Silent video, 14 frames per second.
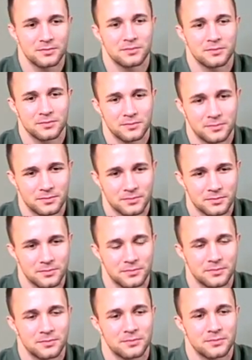
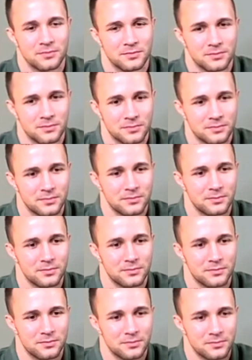
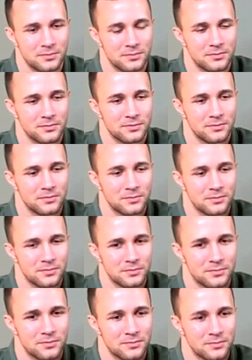
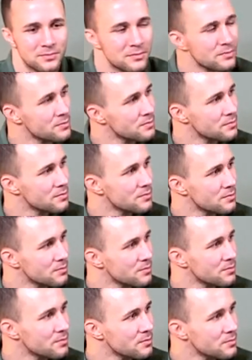
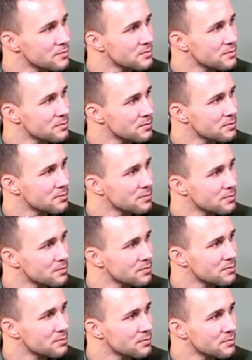
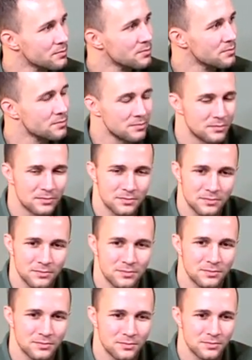
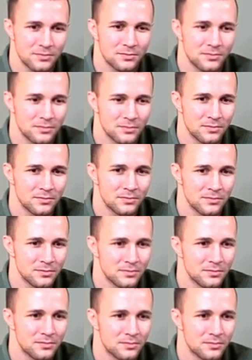This person isn't speaking.